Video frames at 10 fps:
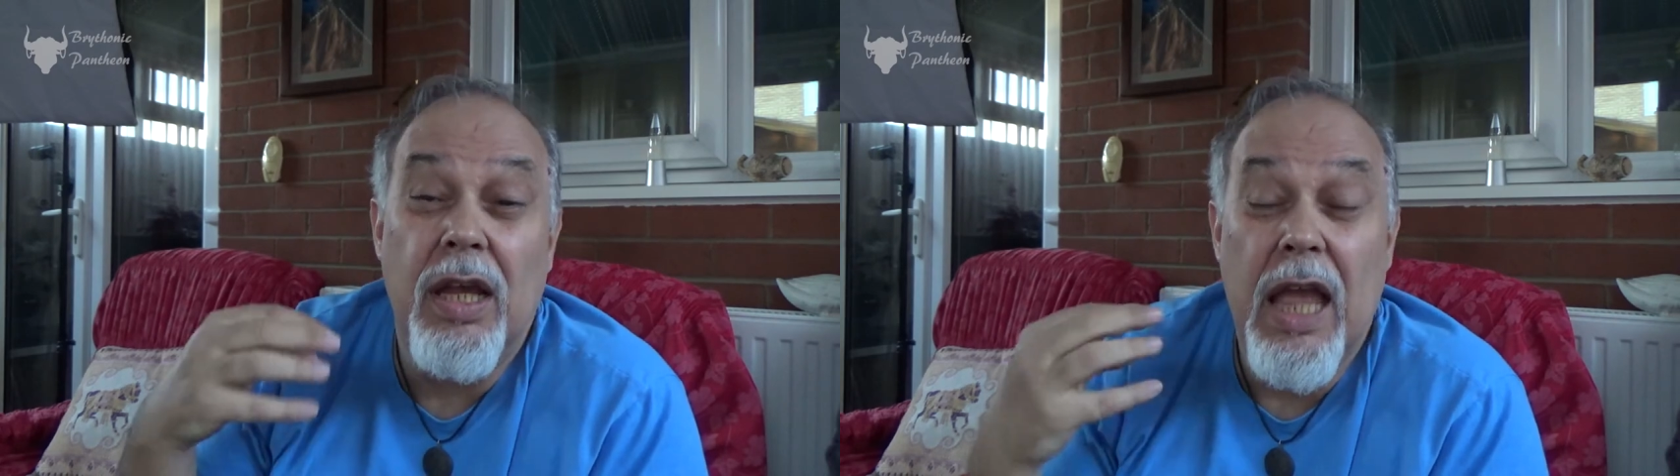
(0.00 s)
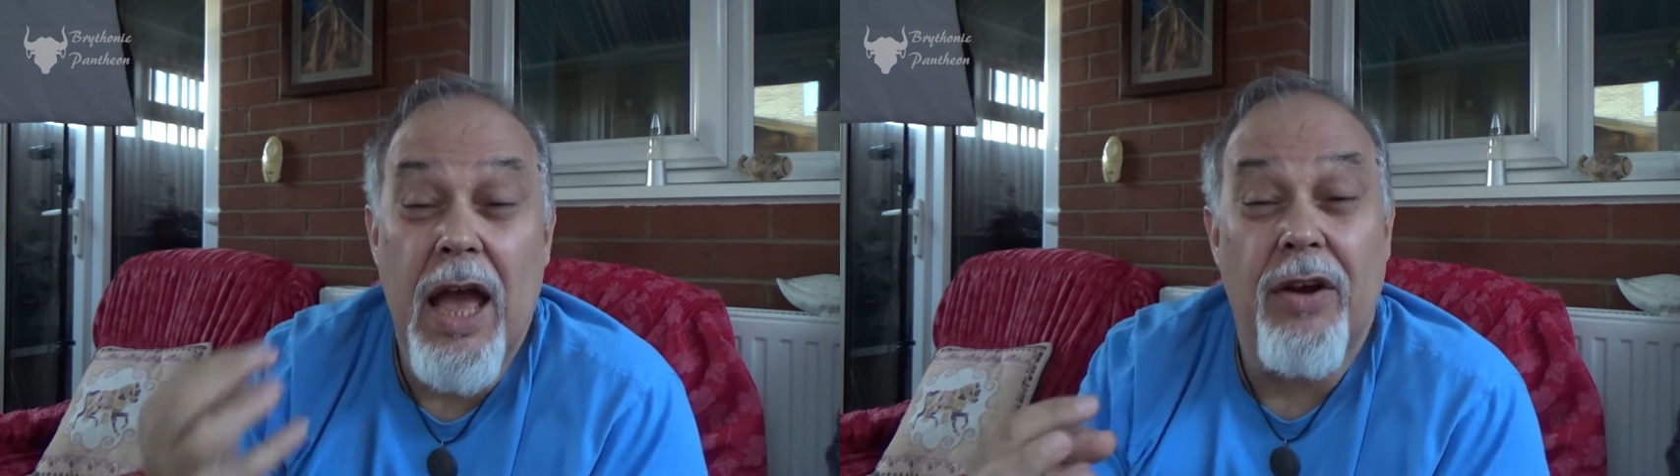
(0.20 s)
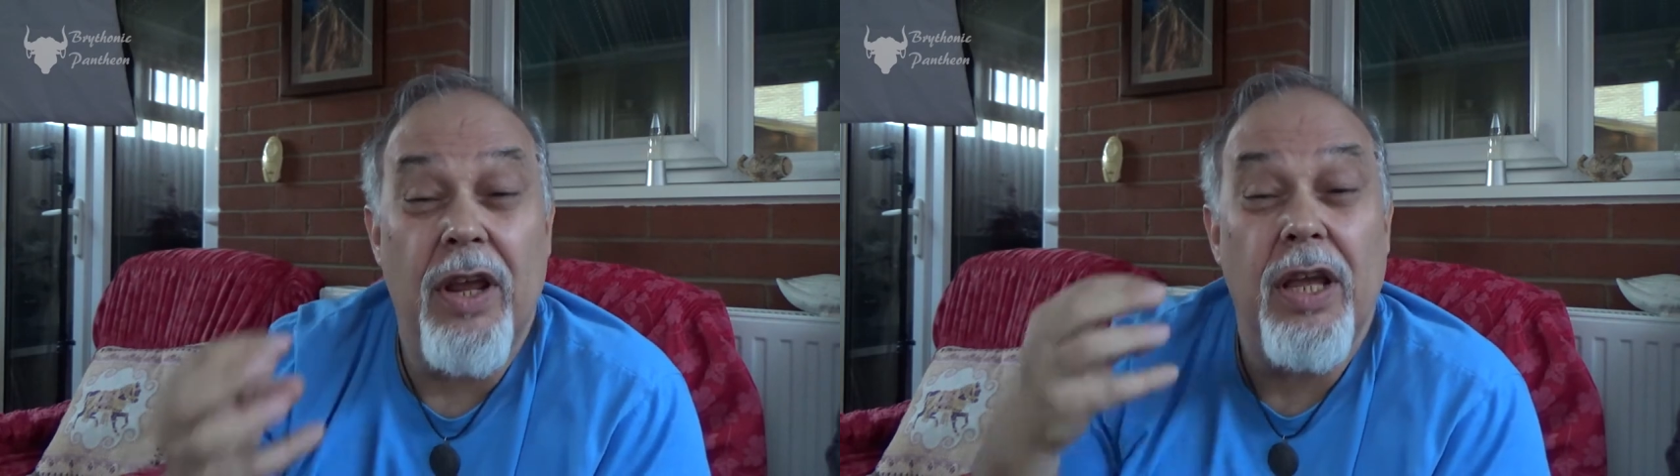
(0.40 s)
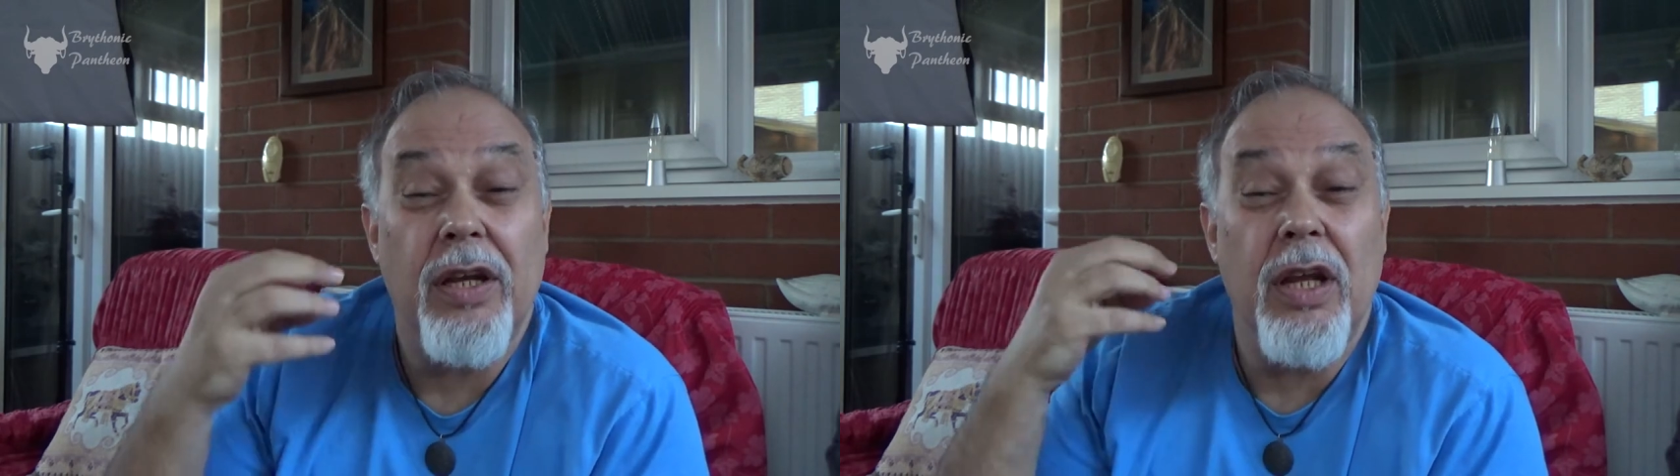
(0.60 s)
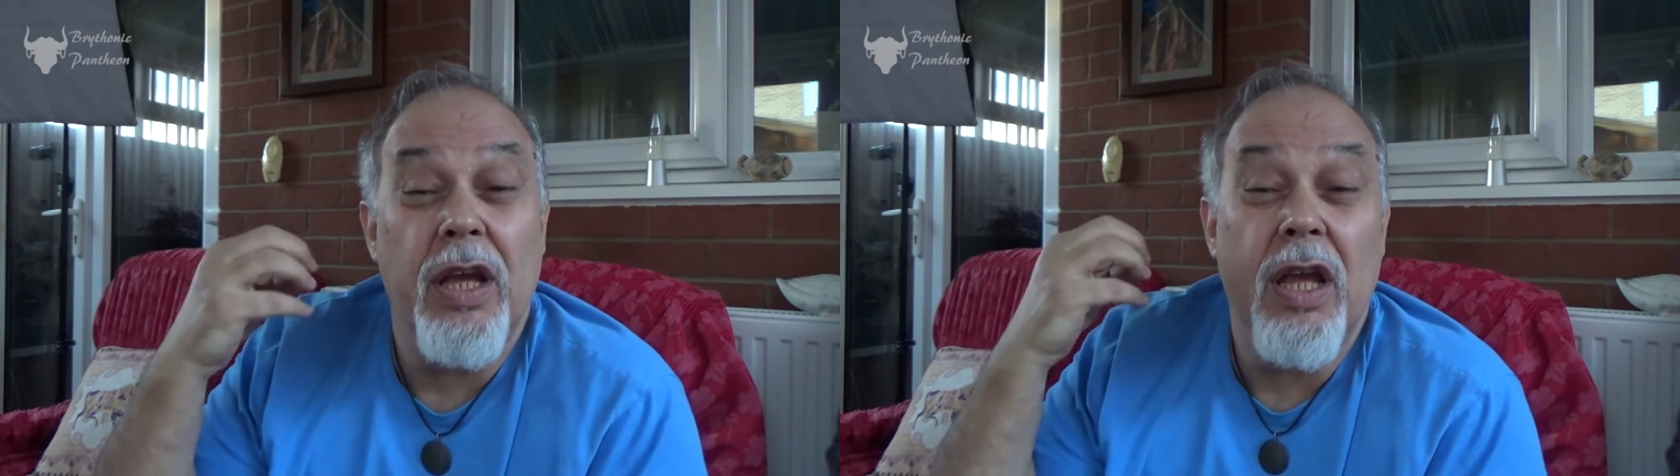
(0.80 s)

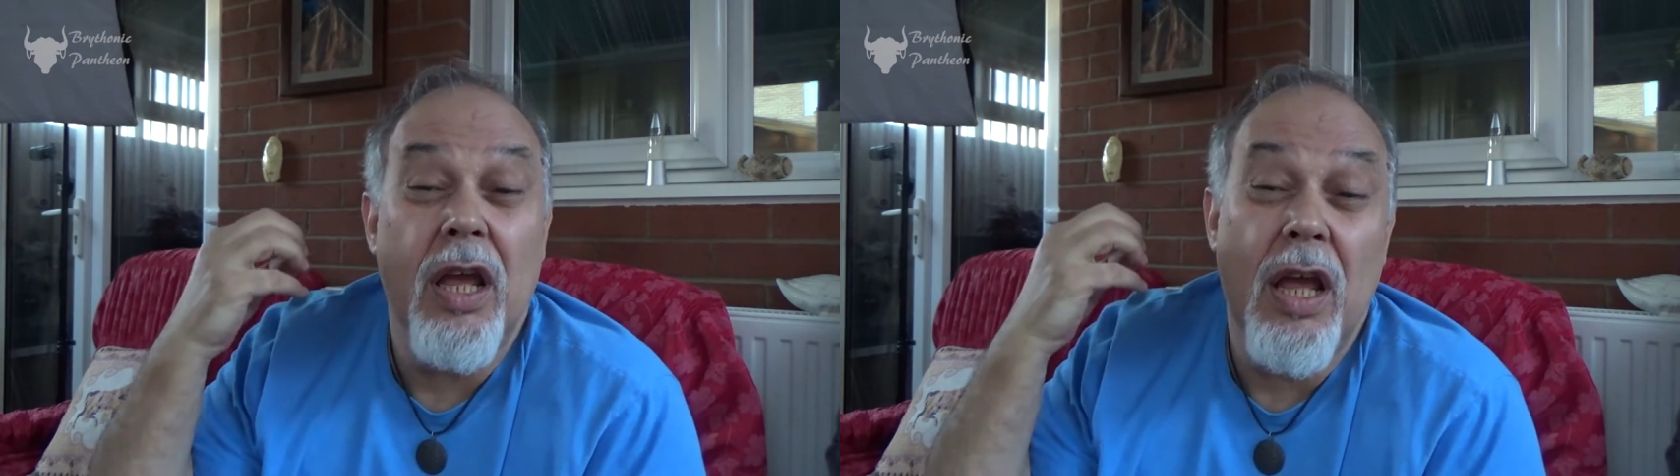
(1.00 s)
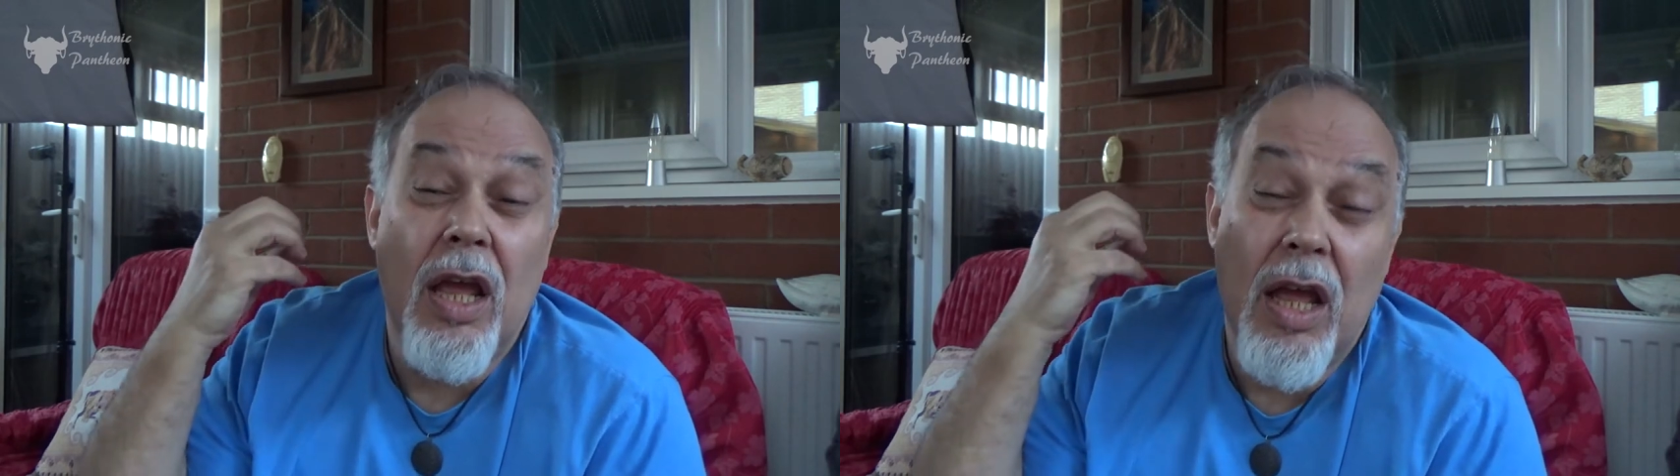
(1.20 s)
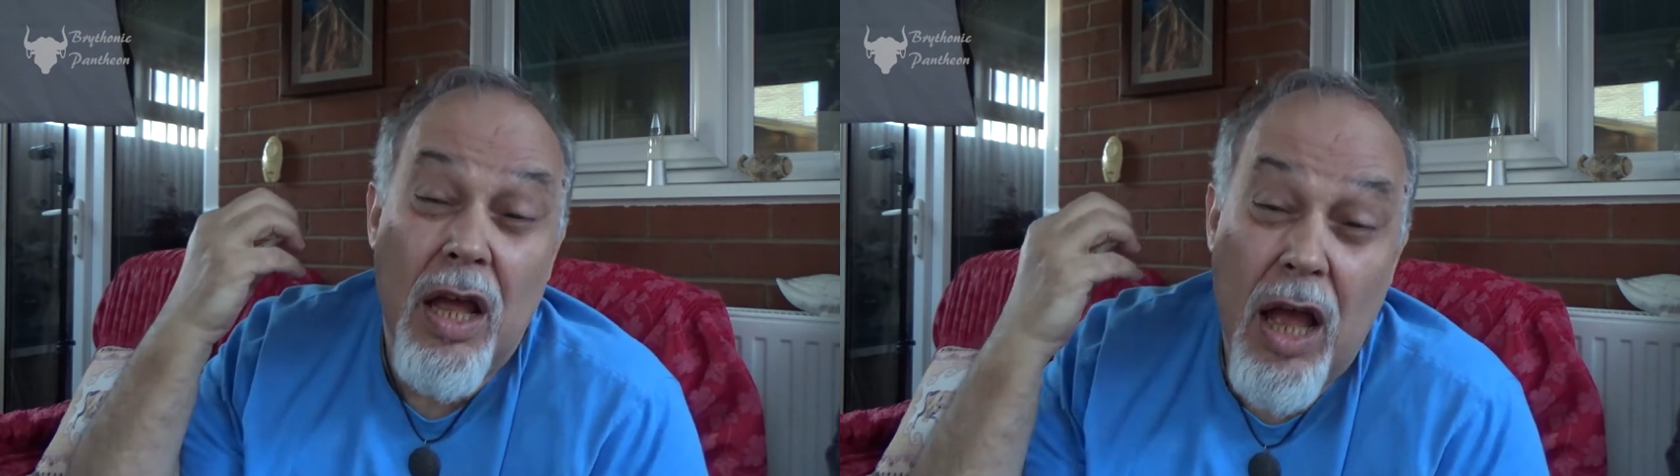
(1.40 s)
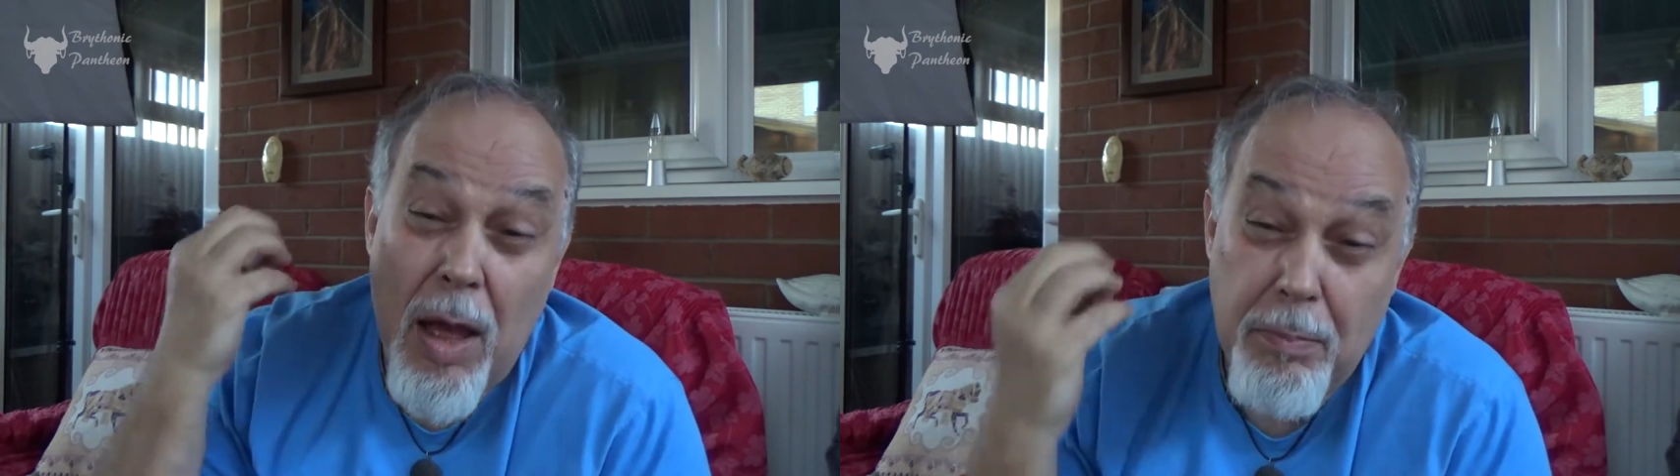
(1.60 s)
carrying a